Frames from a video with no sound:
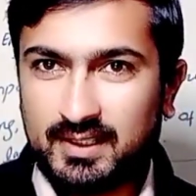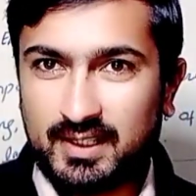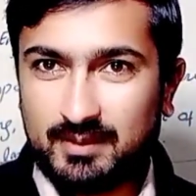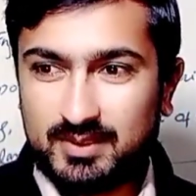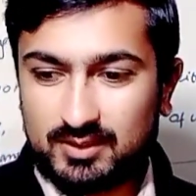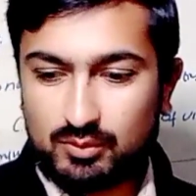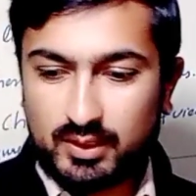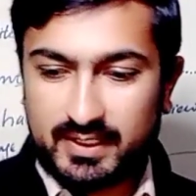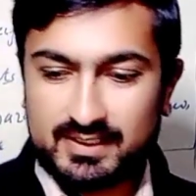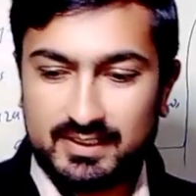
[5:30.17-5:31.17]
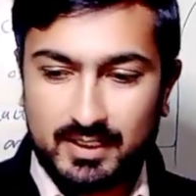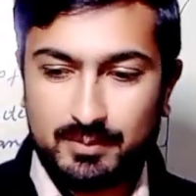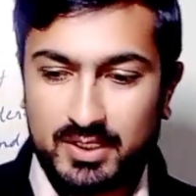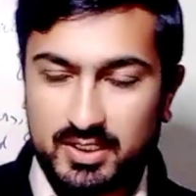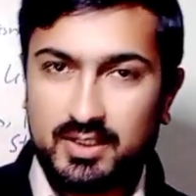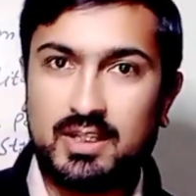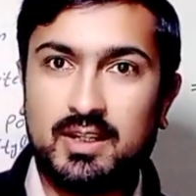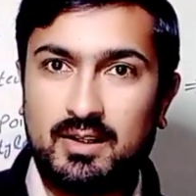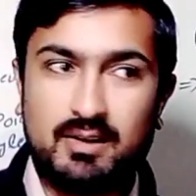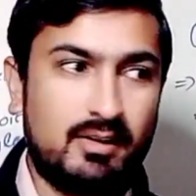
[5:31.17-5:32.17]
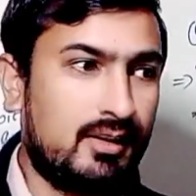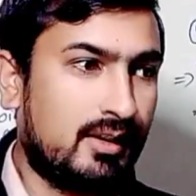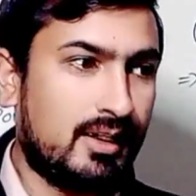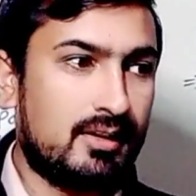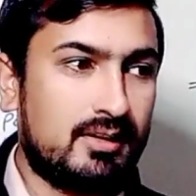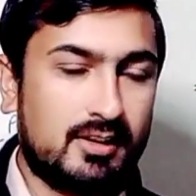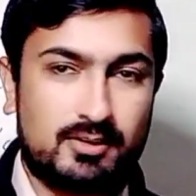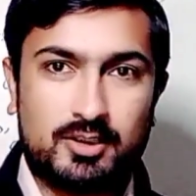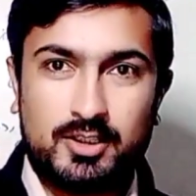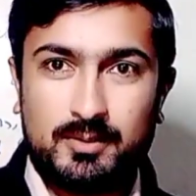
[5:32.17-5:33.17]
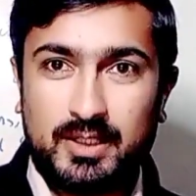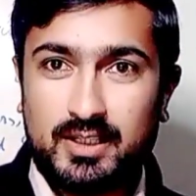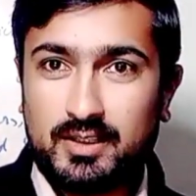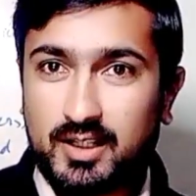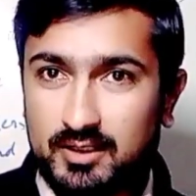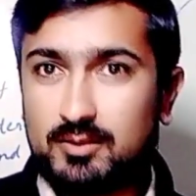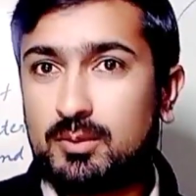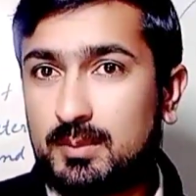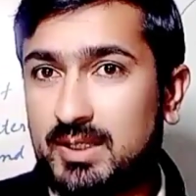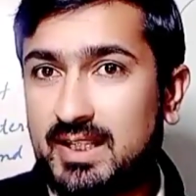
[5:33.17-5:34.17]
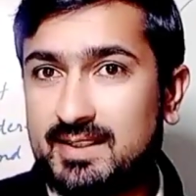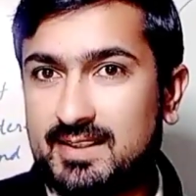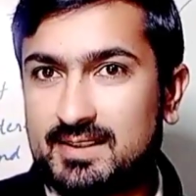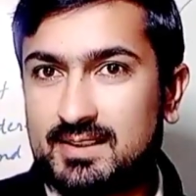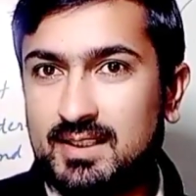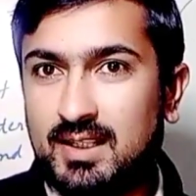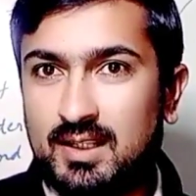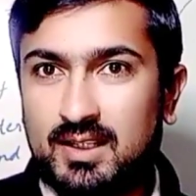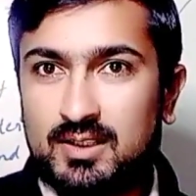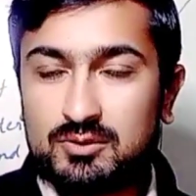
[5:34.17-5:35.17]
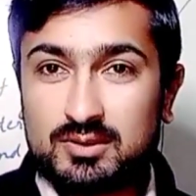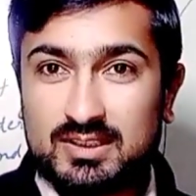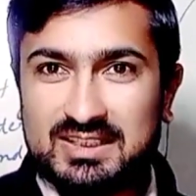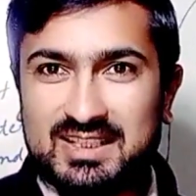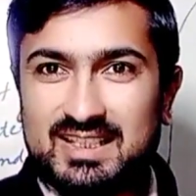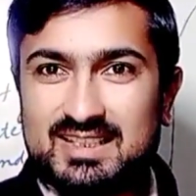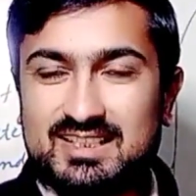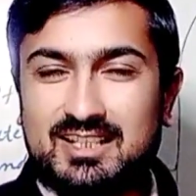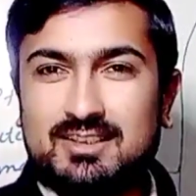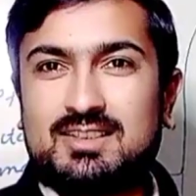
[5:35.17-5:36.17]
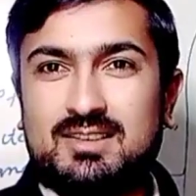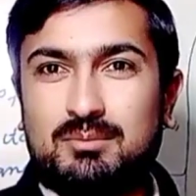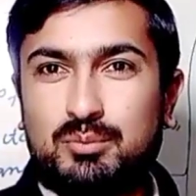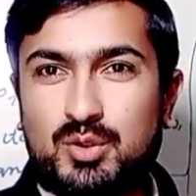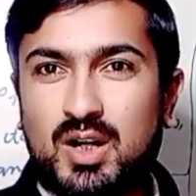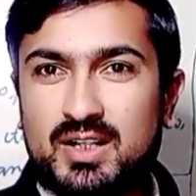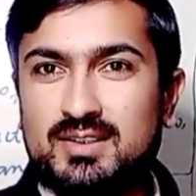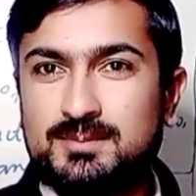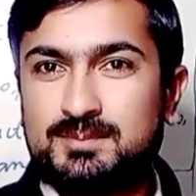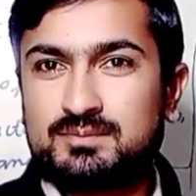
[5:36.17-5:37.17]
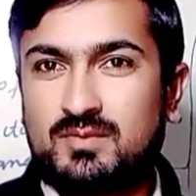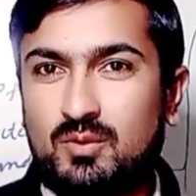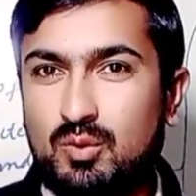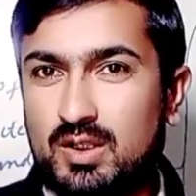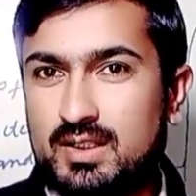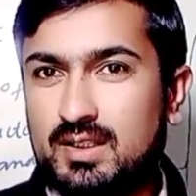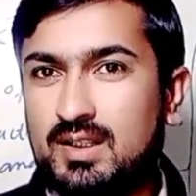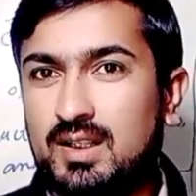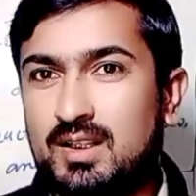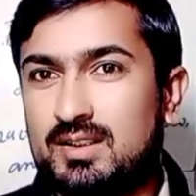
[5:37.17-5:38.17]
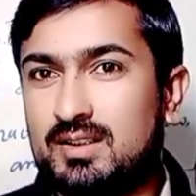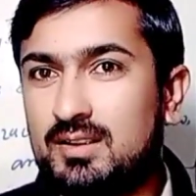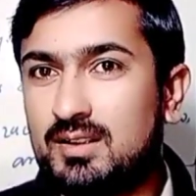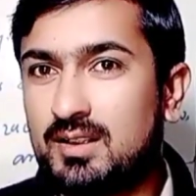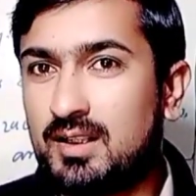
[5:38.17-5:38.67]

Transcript: if this word is not mentioned here, this in other places. So these things broaden what the